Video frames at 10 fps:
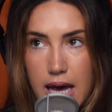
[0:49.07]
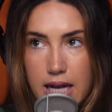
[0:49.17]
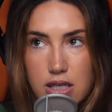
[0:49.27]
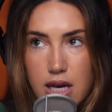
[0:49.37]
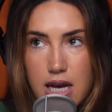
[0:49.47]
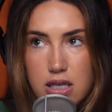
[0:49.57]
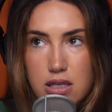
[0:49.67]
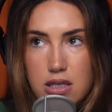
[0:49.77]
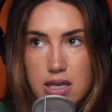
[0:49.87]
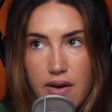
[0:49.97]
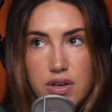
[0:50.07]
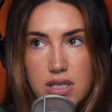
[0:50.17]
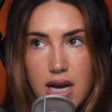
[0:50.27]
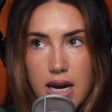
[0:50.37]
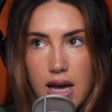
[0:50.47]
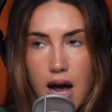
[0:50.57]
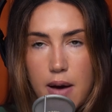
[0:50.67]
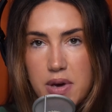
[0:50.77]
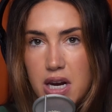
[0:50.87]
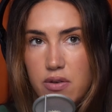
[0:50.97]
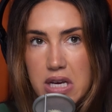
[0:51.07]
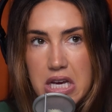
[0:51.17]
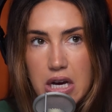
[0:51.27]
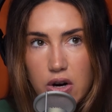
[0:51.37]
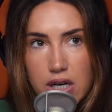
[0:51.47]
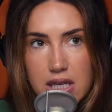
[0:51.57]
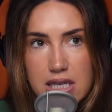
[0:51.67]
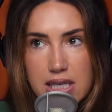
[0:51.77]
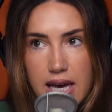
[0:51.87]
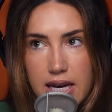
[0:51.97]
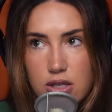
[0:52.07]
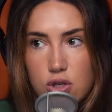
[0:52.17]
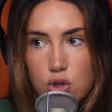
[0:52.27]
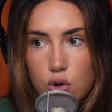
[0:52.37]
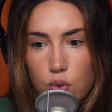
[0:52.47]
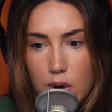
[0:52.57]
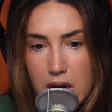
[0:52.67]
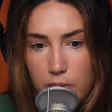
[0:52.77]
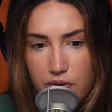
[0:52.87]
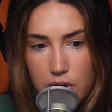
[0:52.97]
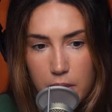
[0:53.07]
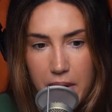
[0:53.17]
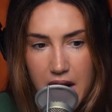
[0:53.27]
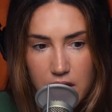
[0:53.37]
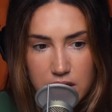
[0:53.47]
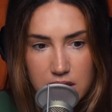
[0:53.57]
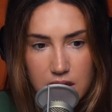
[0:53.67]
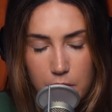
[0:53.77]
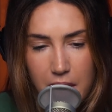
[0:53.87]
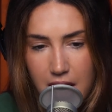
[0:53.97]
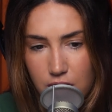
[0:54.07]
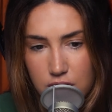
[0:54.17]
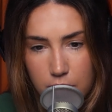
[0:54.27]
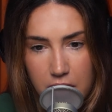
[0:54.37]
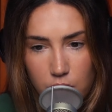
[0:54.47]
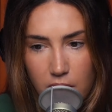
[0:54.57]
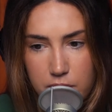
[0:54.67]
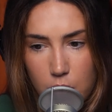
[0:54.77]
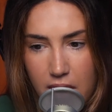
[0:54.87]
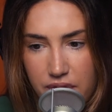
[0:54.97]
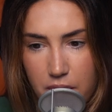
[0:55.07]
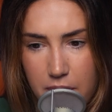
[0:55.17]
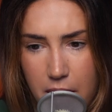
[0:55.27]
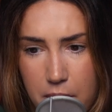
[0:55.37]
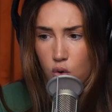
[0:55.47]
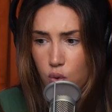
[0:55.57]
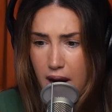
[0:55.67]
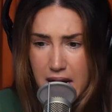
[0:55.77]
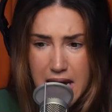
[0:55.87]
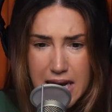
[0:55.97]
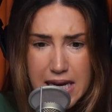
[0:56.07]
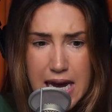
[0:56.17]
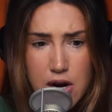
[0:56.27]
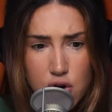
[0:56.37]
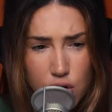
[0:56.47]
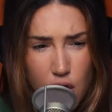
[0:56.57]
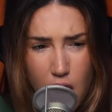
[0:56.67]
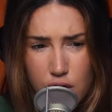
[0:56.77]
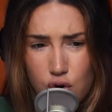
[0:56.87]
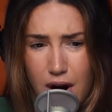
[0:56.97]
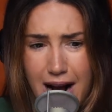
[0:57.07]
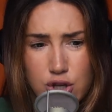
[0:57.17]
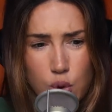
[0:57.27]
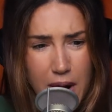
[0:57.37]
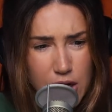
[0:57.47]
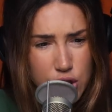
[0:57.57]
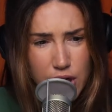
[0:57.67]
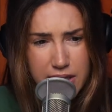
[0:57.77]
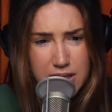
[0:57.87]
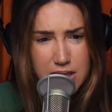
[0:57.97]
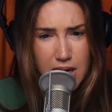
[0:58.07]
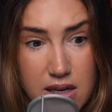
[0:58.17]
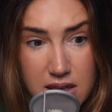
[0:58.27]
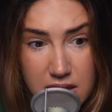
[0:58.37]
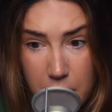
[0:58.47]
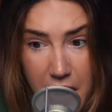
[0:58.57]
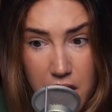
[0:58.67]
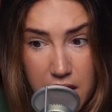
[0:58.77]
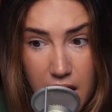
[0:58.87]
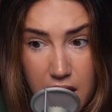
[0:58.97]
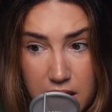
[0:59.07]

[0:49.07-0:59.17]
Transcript: It's devastating. I mean, hearing these kids scream for their parents as their parents are being ripped away from them, raiding kindergarten graduations. Is this America?